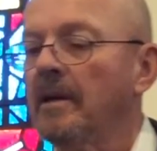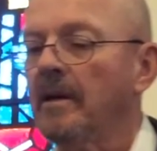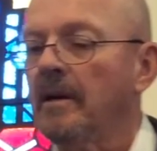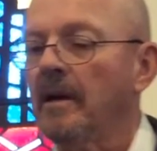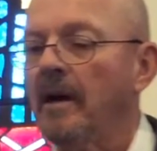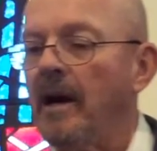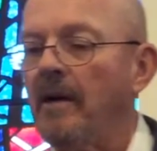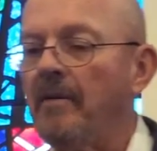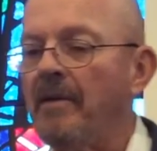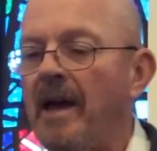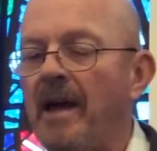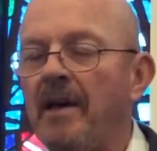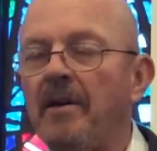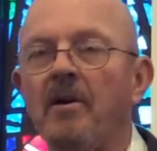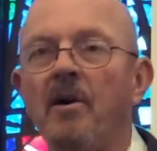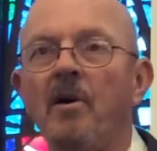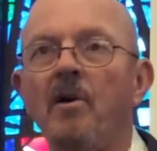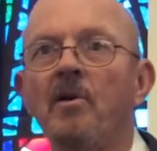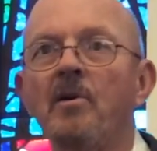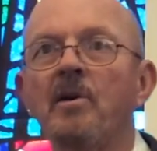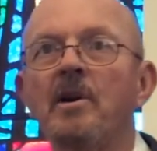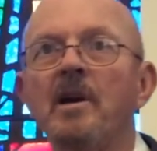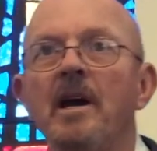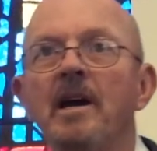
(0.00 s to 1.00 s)
I've had
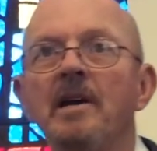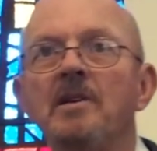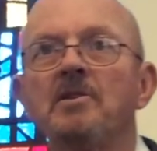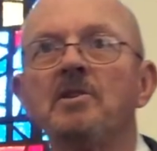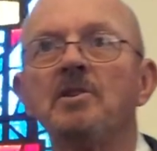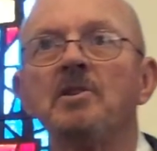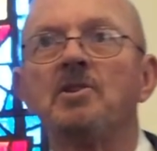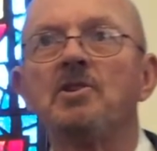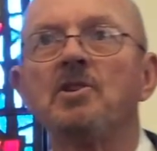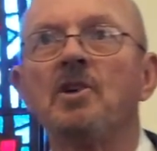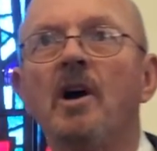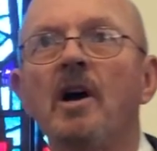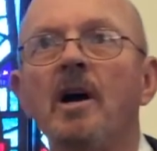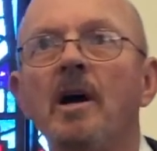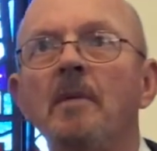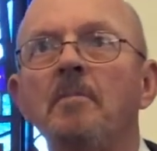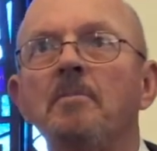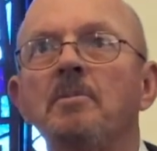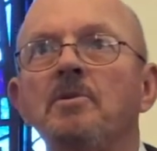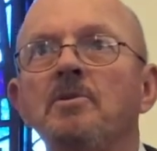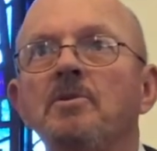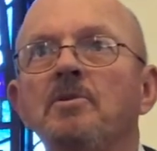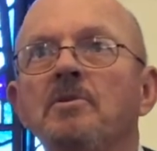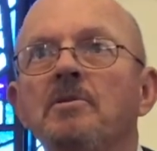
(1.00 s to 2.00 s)
all kinds of
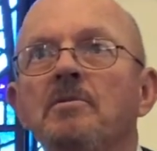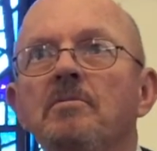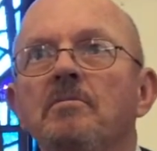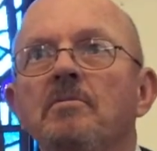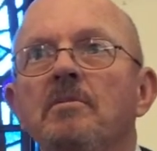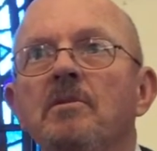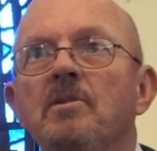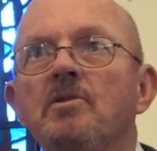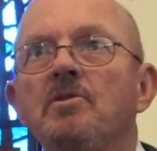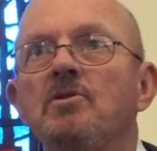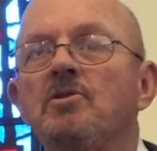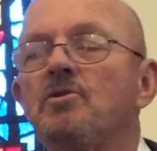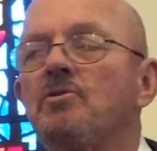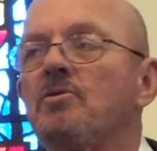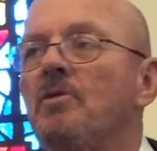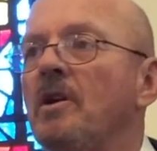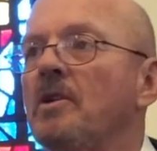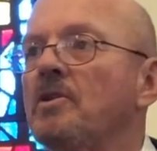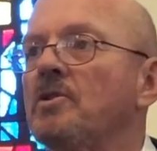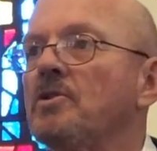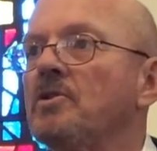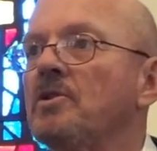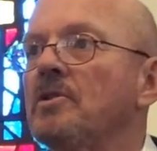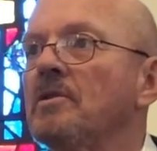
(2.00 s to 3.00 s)
jobs,
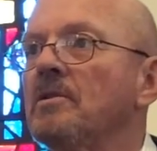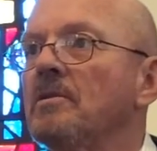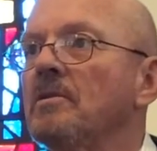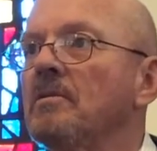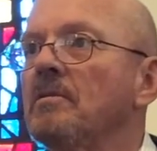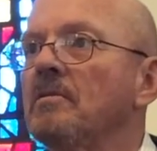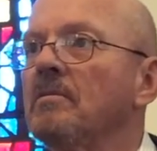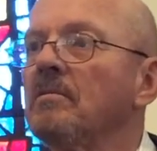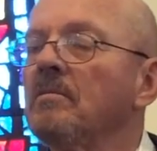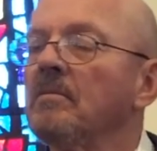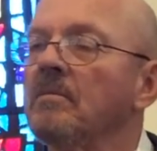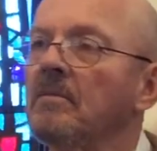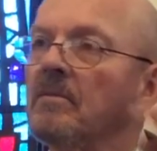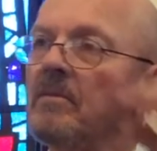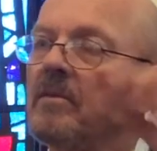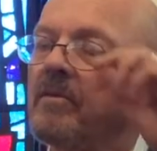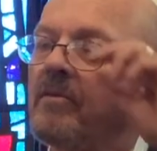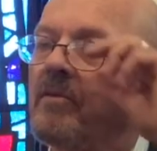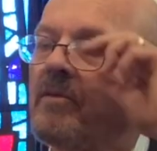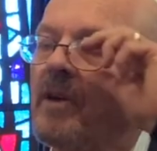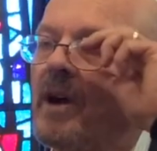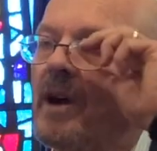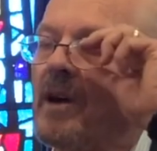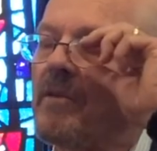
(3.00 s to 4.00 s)
construction,
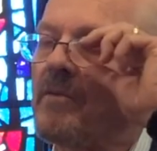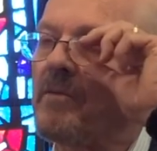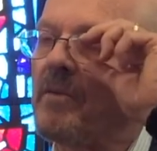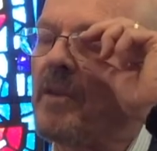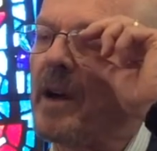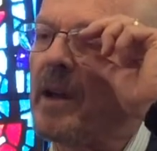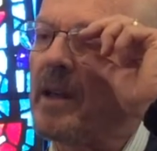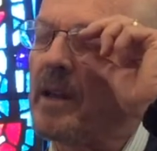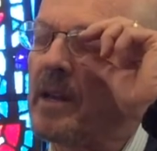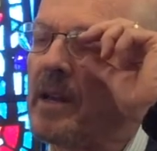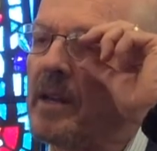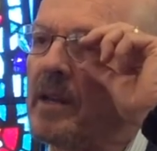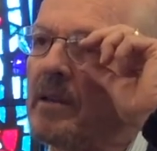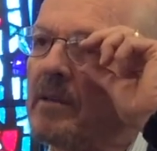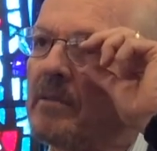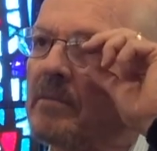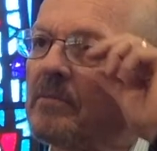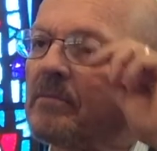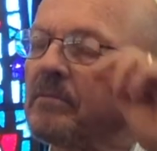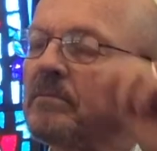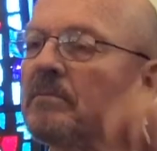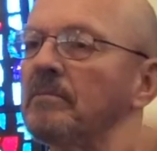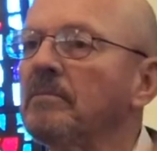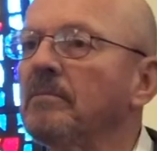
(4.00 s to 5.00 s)

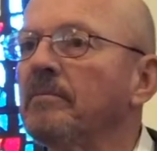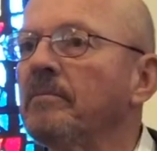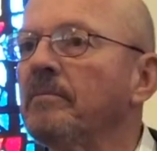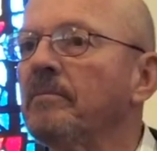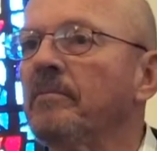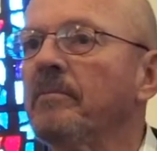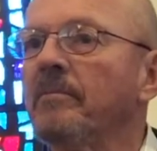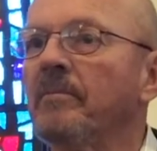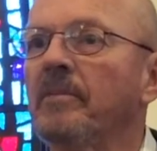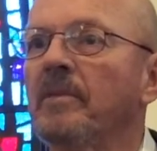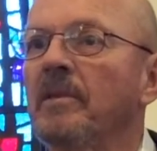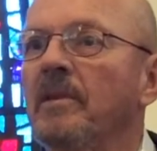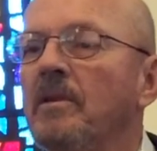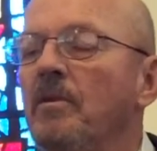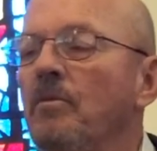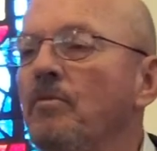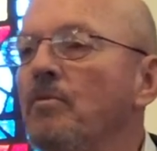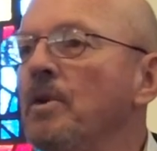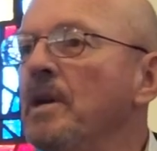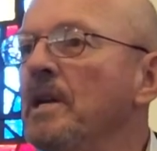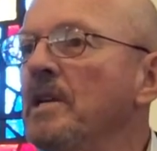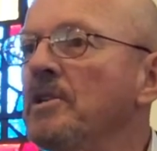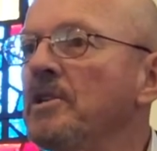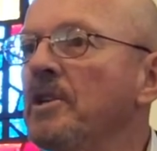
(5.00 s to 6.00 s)
firefighting,
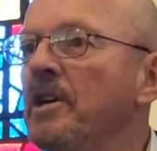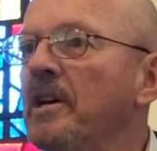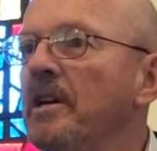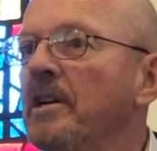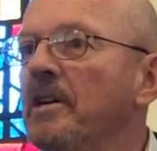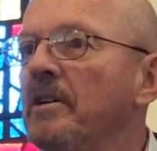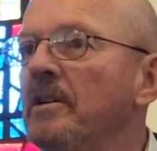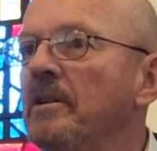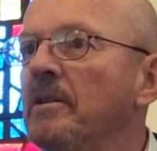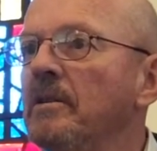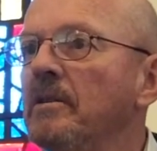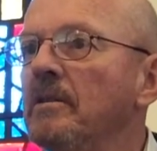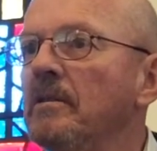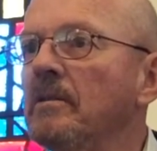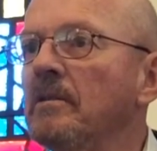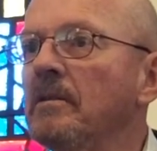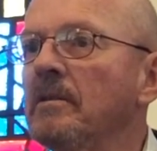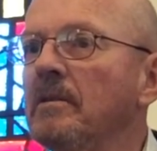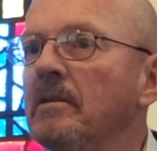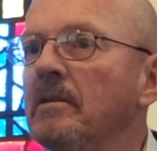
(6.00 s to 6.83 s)
retail,